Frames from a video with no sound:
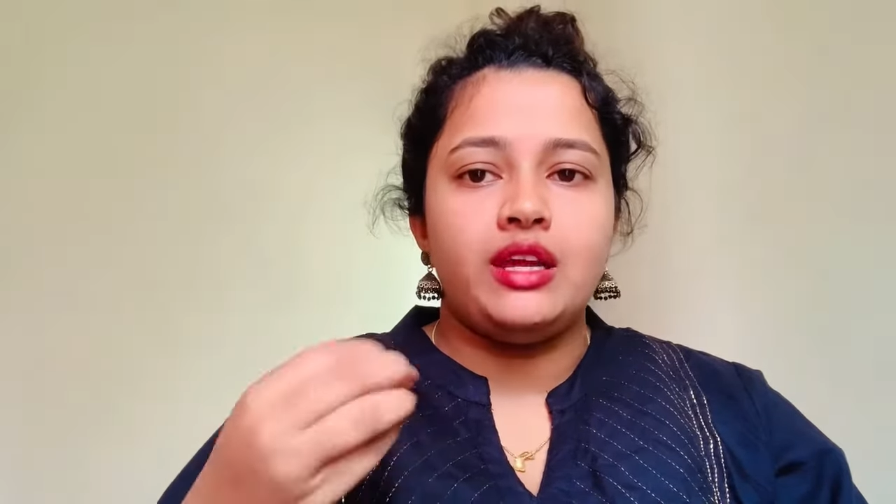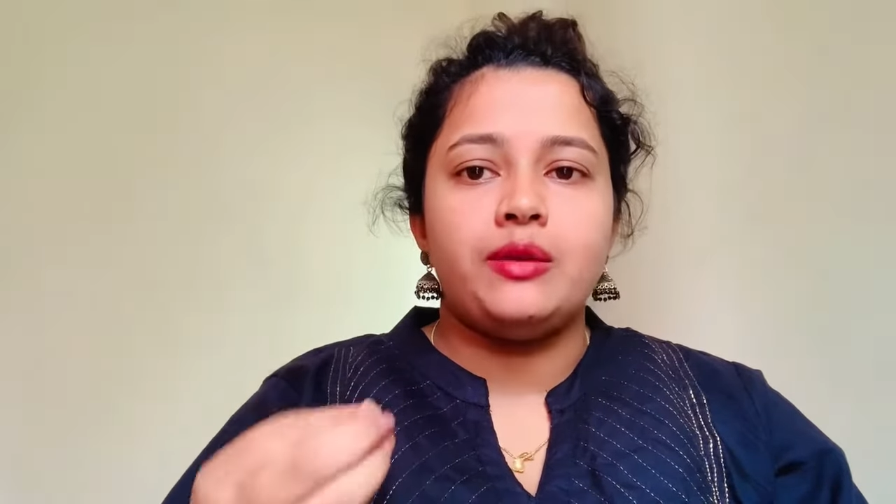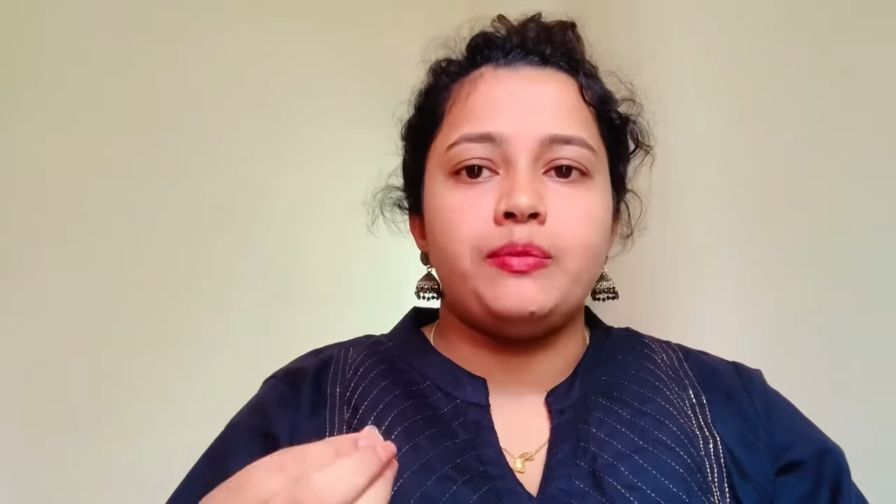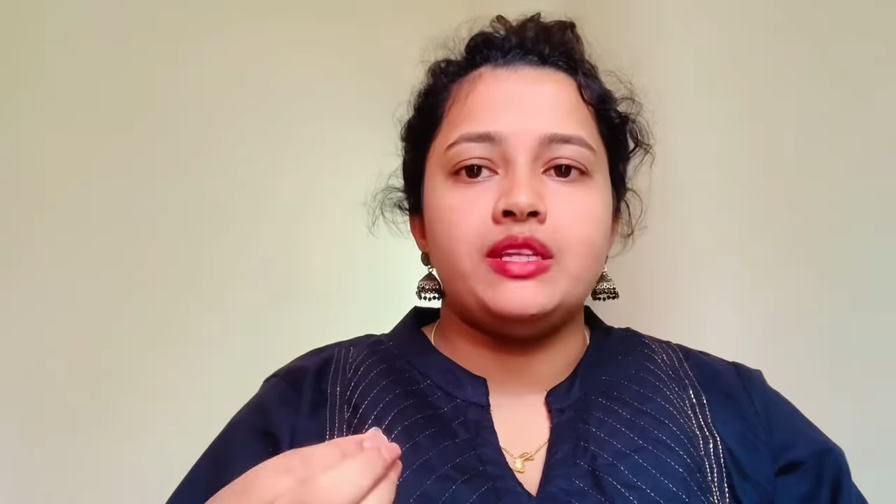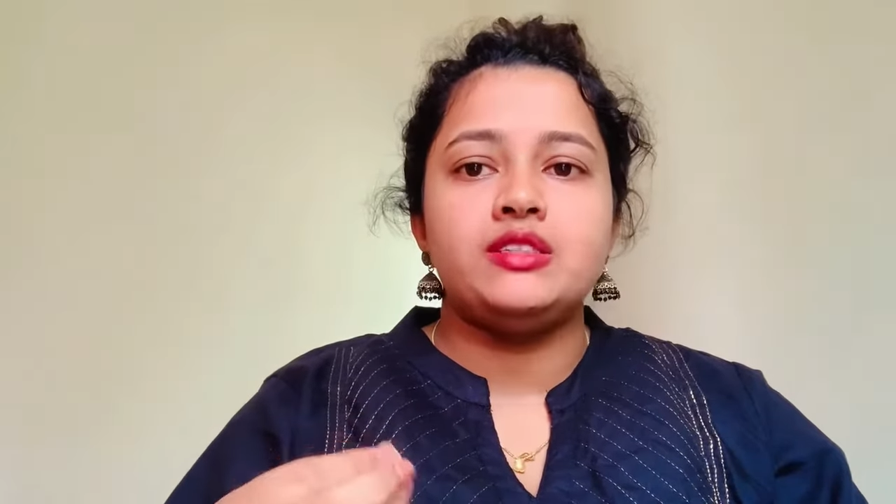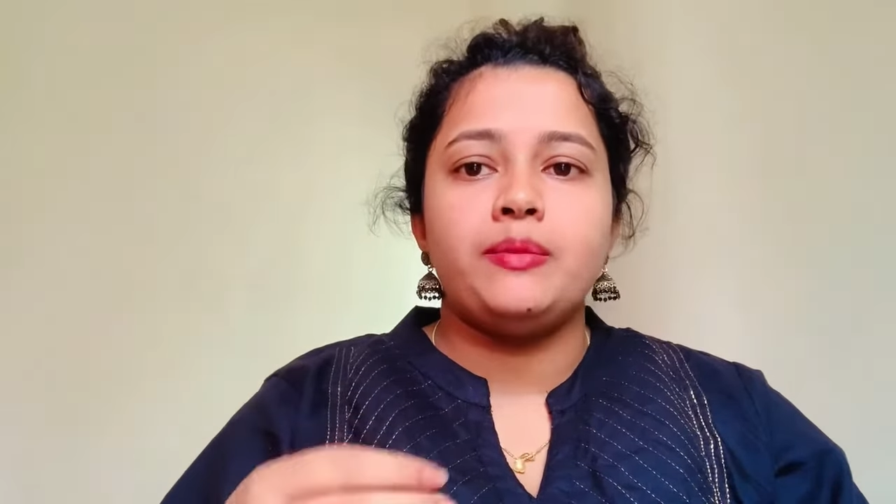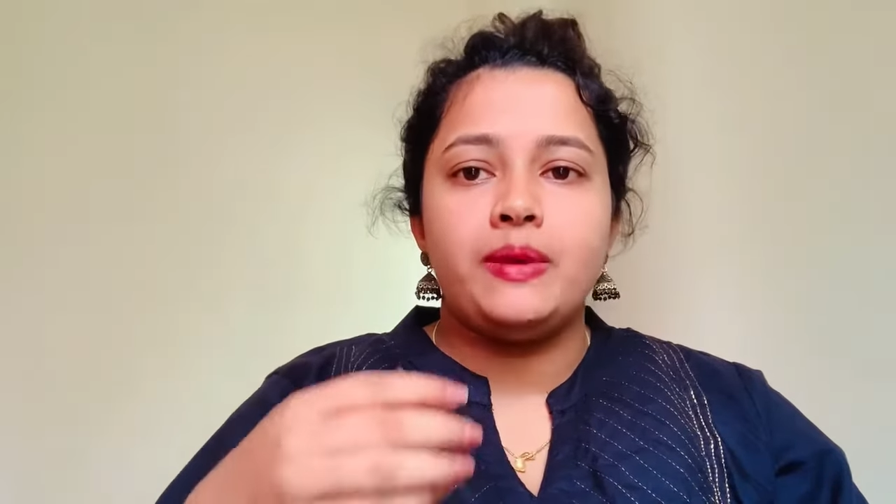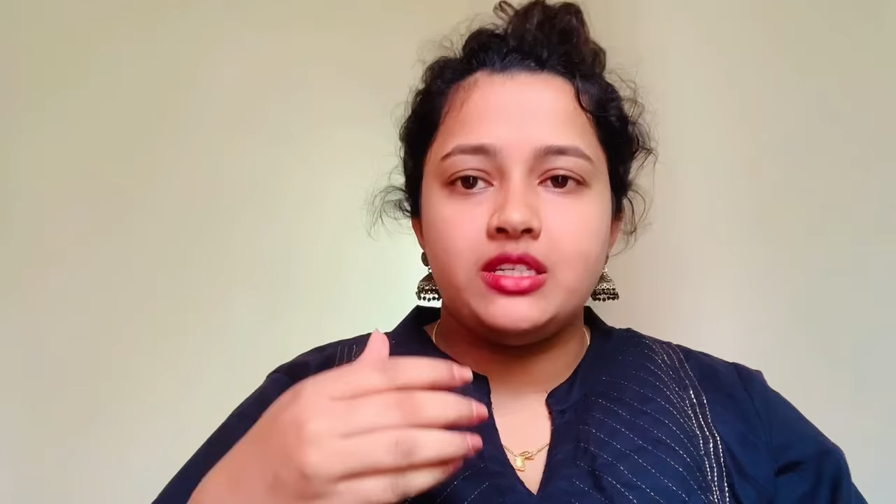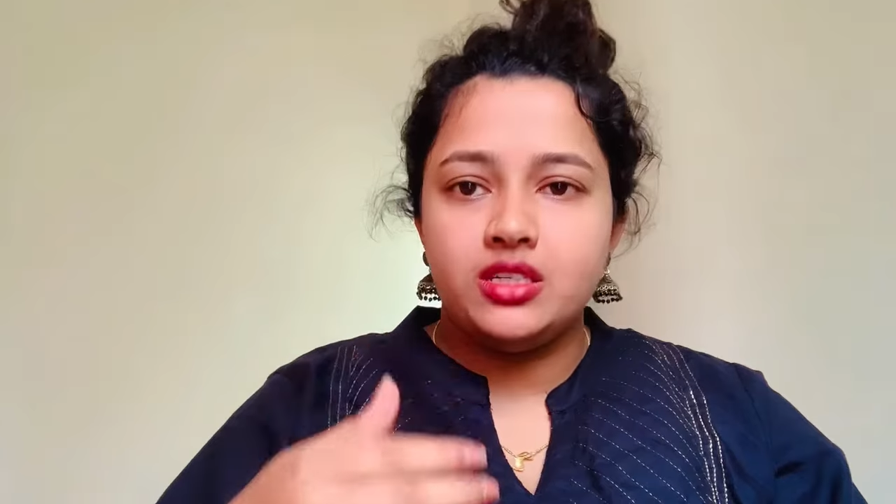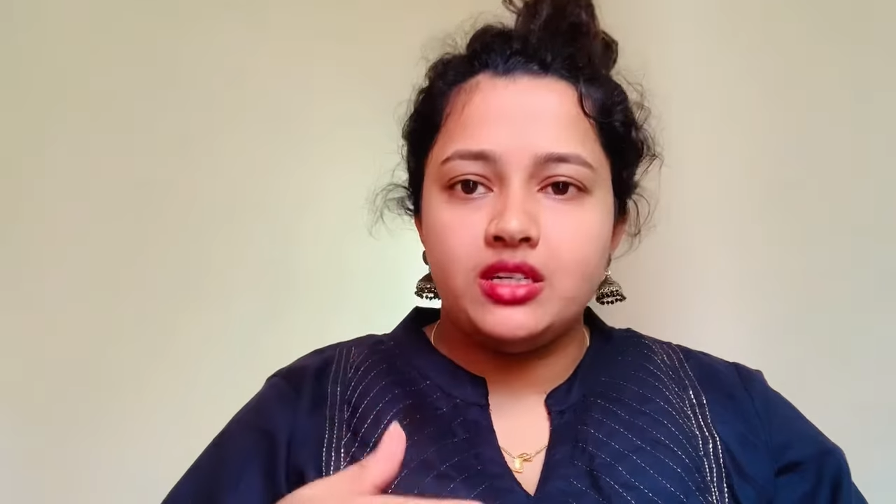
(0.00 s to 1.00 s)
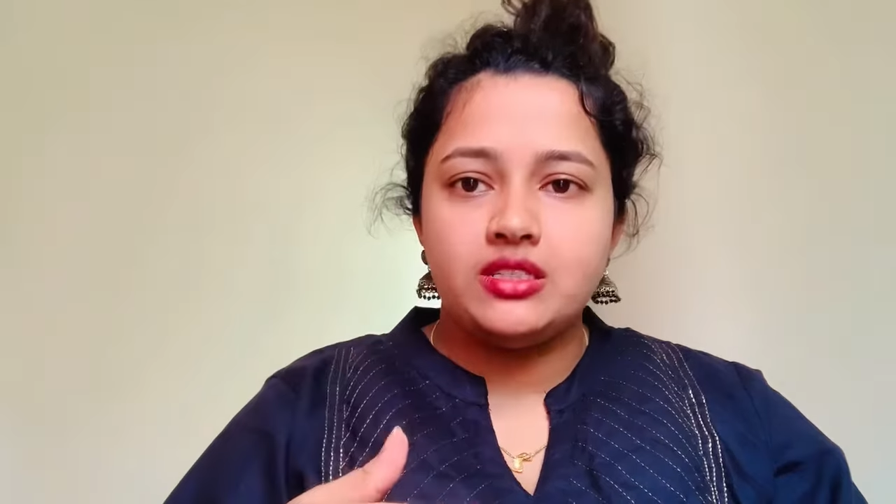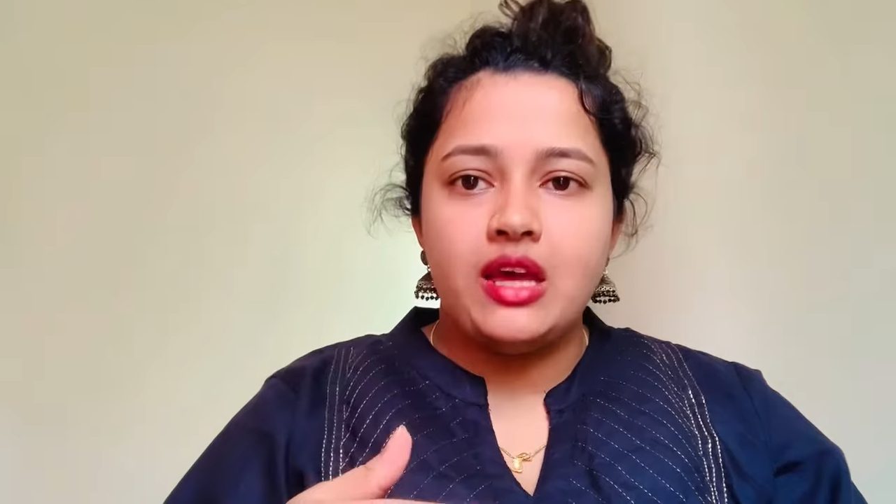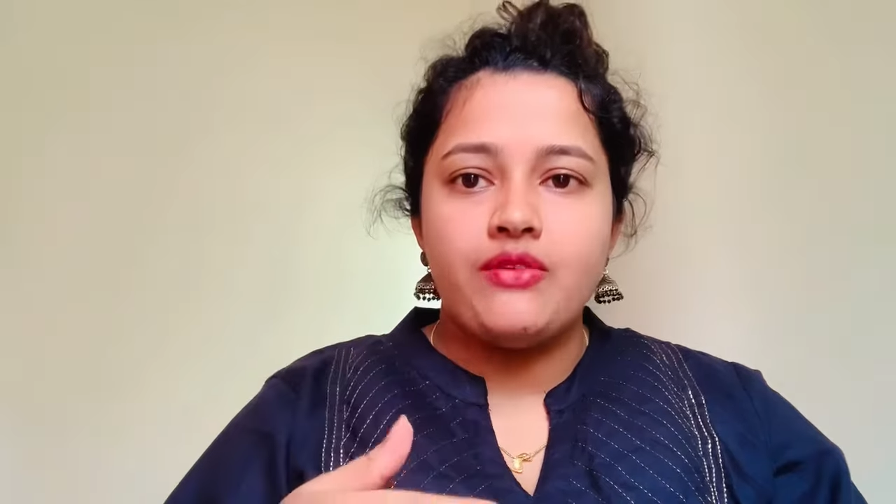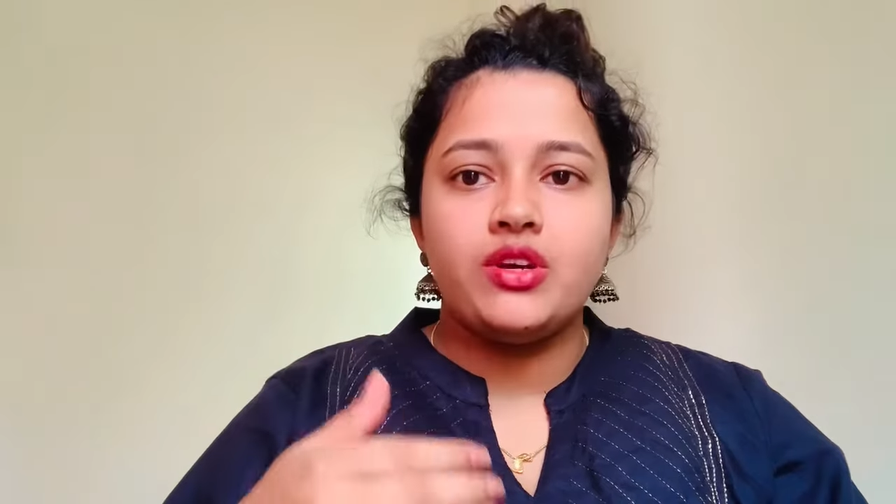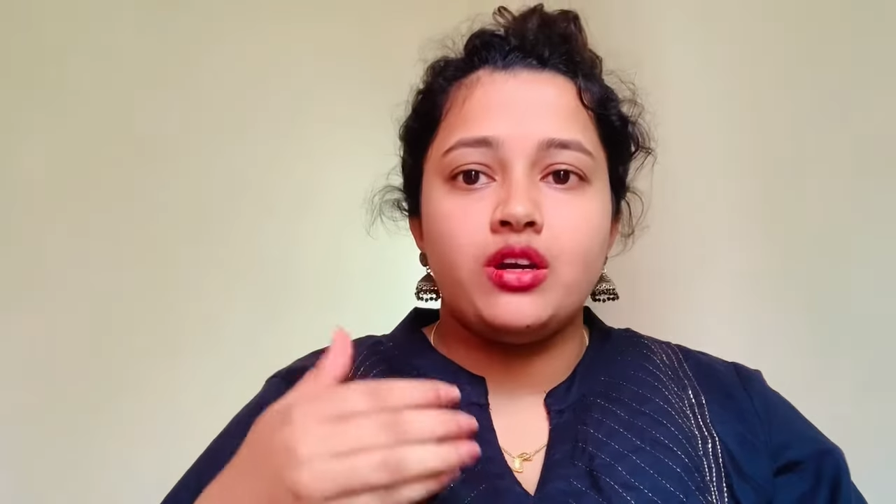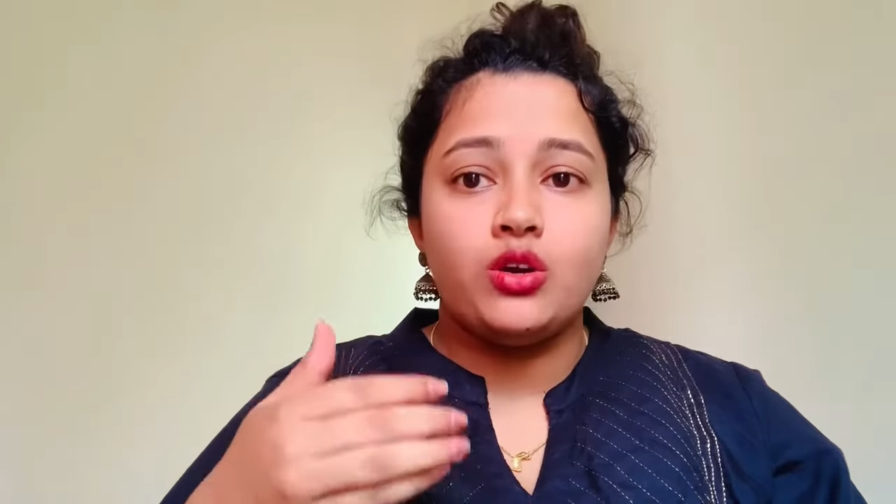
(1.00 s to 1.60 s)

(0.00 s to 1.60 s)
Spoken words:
That means patient is having a